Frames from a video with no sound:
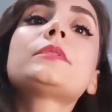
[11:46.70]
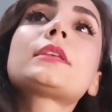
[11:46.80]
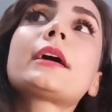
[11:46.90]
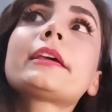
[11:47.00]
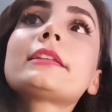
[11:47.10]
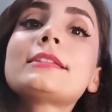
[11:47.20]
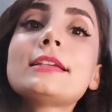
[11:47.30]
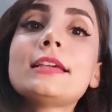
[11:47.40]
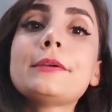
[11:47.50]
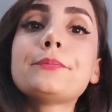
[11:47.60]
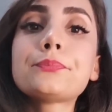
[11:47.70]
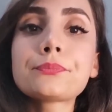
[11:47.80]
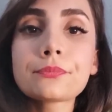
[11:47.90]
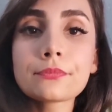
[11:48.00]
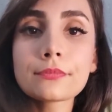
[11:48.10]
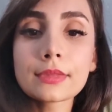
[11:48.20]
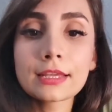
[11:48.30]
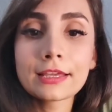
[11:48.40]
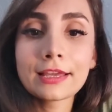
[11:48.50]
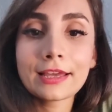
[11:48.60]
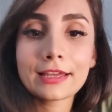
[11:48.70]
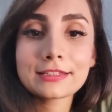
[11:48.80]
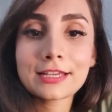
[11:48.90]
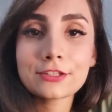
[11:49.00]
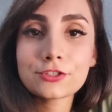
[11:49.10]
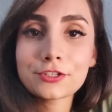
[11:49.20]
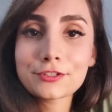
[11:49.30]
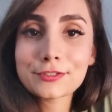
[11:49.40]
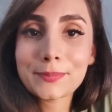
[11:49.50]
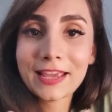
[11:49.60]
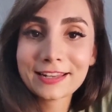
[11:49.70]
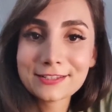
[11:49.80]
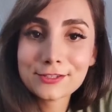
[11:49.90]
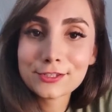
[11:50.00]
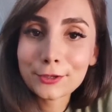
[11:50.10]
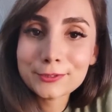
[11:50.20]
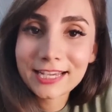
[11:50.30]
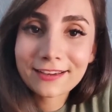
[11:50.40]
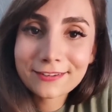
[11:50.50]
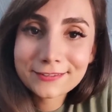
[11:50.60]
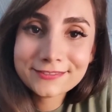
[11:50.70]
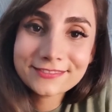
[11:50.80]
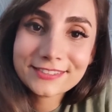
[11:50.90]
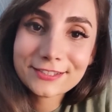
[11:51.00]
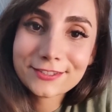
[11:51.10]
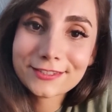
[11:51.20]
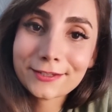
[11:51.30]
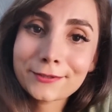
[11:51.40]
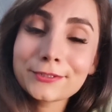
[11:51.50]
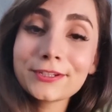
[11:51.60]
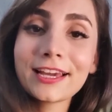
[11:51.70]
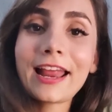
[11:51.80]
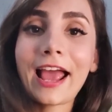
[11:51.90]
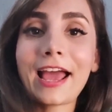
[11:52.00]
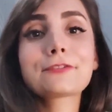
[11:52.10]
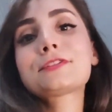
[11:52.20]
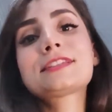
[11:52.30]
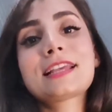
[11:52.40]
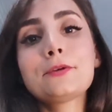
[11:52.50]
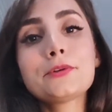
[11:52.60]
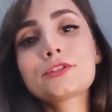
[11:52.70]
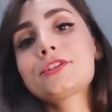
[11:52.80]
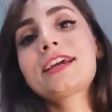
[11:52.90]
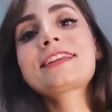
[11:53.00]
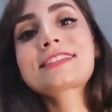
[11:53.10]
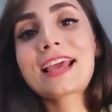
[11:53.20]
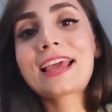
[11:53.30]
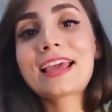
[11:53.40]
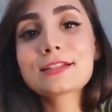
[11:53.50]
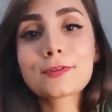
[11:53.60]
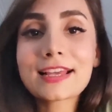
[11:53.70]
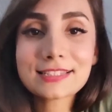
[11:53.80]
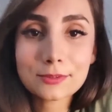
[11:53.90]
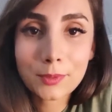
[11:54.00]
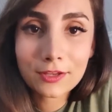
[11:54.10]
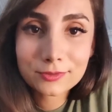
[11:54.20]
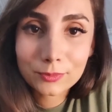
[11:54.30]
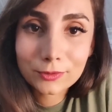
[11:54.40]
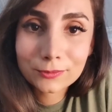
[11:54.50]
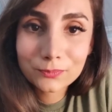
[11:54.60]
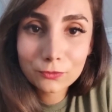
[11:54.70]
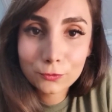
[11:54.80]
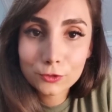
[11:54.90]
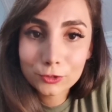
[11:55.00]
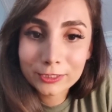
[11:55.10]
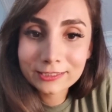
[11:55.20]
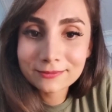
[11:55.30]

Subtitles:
like the attention span is so down. So you gotta have to say what you gotta say as fast as possible, for sure.